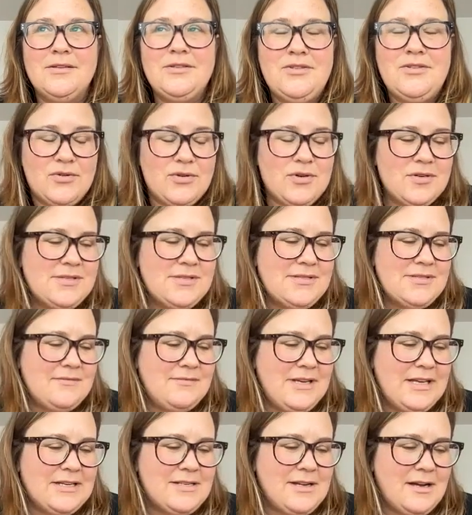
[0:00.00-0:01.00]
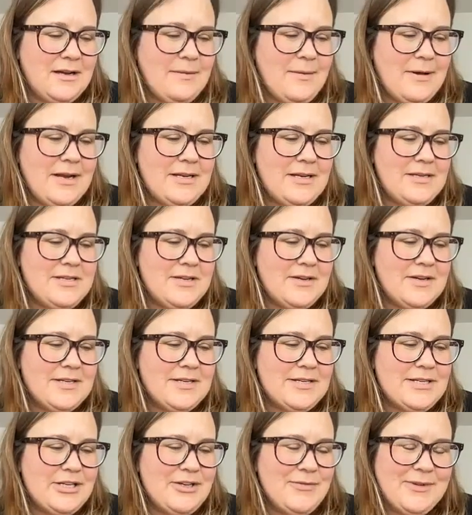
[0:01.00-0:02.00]
doors, we can talk about interior
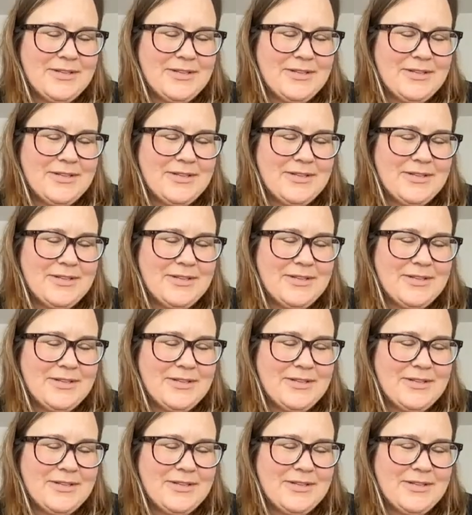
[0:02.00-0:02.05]
too,